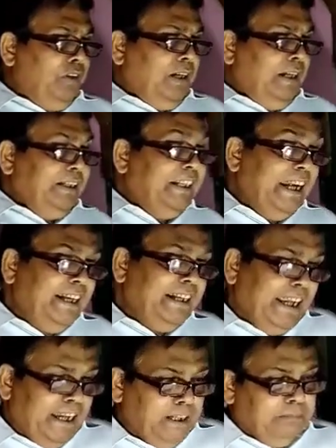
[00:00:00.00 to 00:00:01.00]
dead
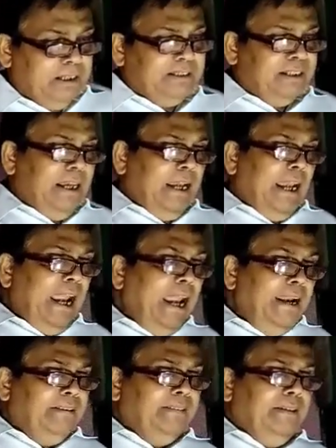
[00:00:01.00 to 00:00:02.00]
animals and
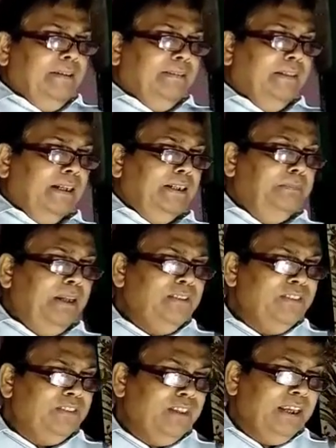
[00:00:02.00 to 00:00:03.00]
the remains
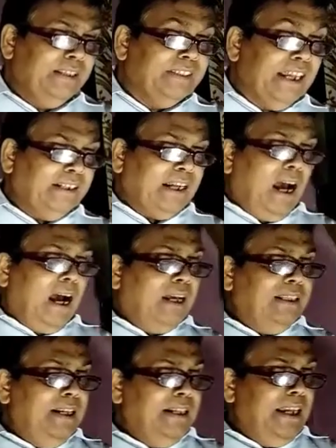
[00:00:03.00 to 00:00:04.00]
that other
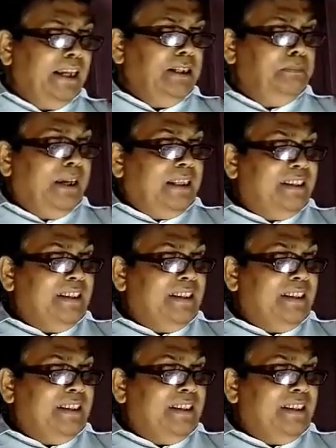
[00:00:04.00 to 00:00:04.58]
animals